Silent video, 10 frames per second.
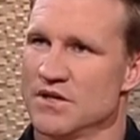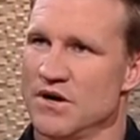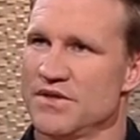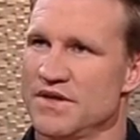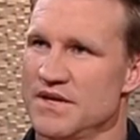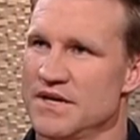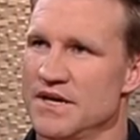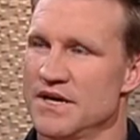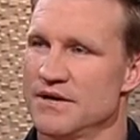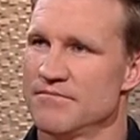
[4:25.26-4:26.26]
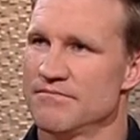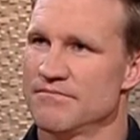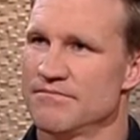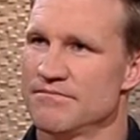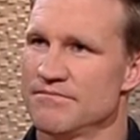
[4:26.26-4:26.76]
I think
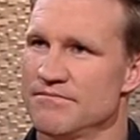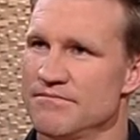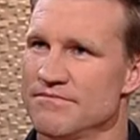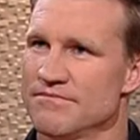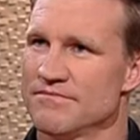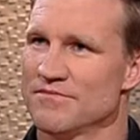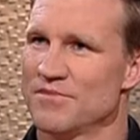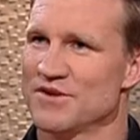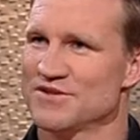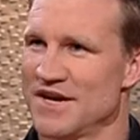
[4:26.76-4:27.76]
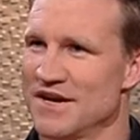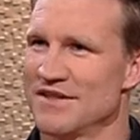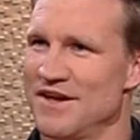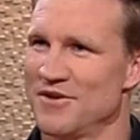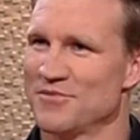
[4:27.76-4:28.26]
um, by saying
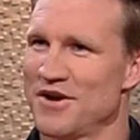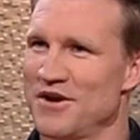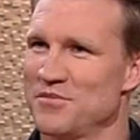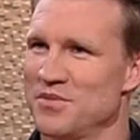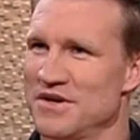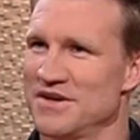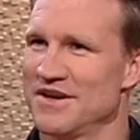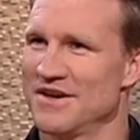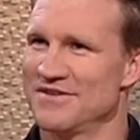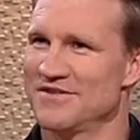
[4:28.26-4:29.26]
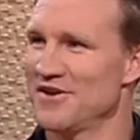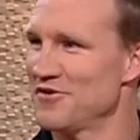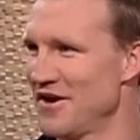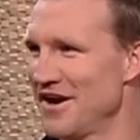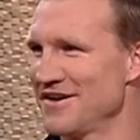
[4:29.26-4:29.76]
that, I'm going to be uh,
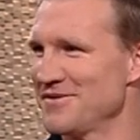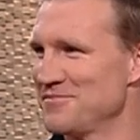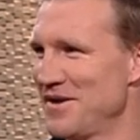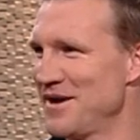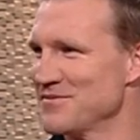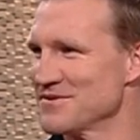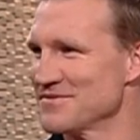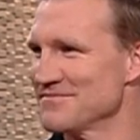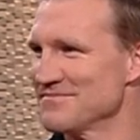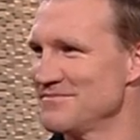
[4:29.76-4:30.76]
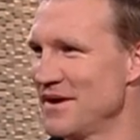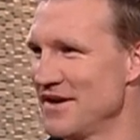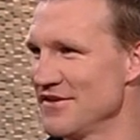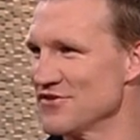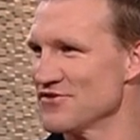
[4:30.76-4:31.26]
denigrating perhaps
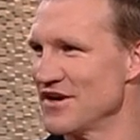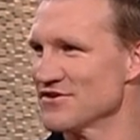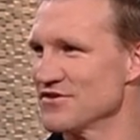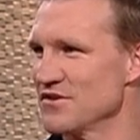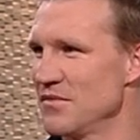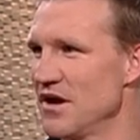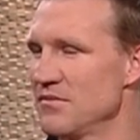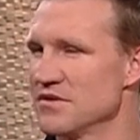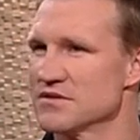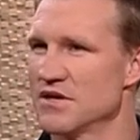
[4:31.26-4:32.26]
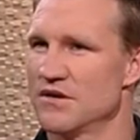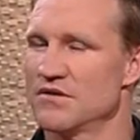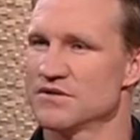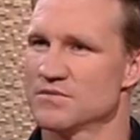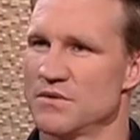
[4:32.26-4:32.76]
part of the structure at the moment, so
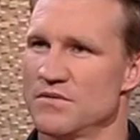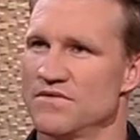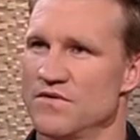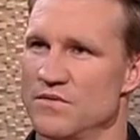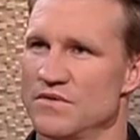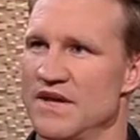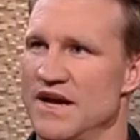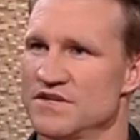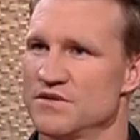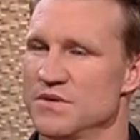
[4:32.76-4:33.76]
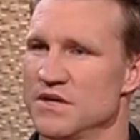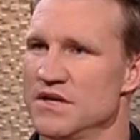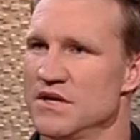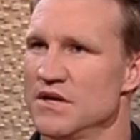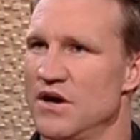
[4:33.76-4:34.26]
it's probably fraught with danger. But
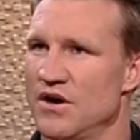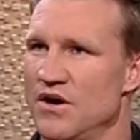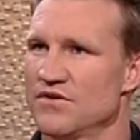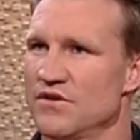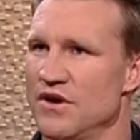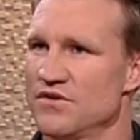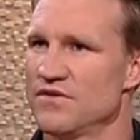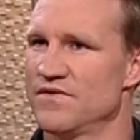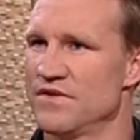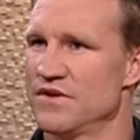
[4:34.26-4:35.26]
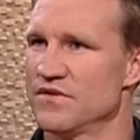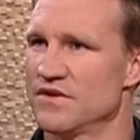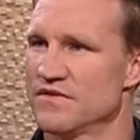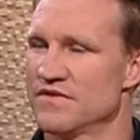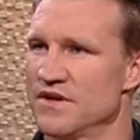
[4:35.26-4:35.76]
I, I, I do feel
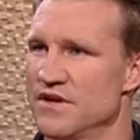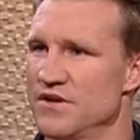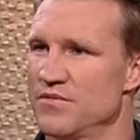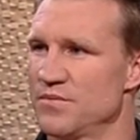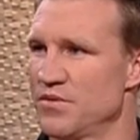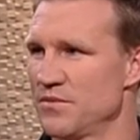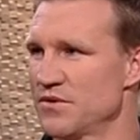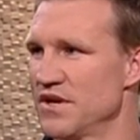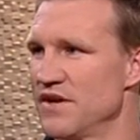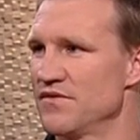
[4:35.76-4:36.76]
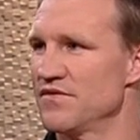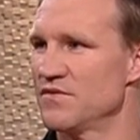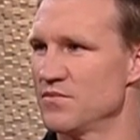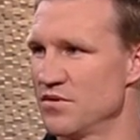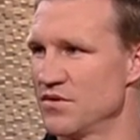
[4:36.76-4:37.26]
that uh, we probably could have the
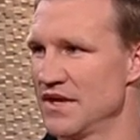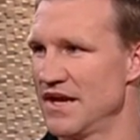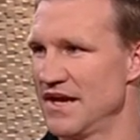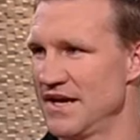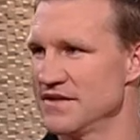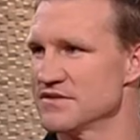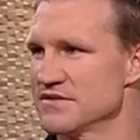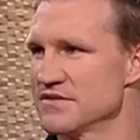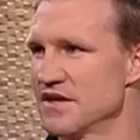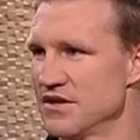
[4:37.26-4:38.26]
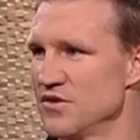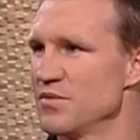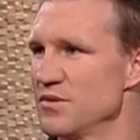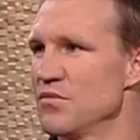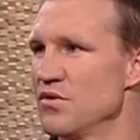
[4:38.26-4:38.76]
football in our hands a little
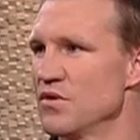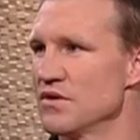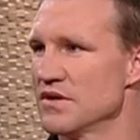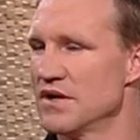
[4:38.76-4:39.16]
bit more.